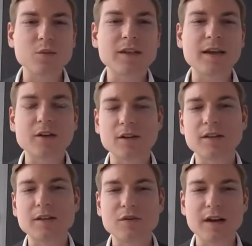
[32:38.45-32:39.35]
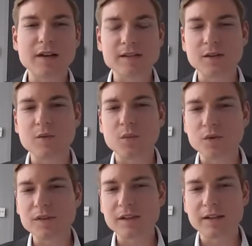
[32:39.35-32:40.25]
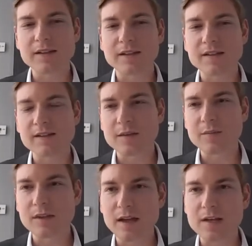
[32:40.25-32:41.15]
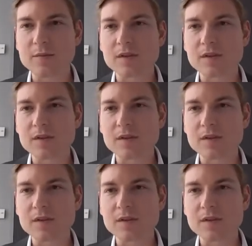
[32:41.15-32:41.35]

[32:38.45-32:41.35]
we cannot advise on both sides at the same time.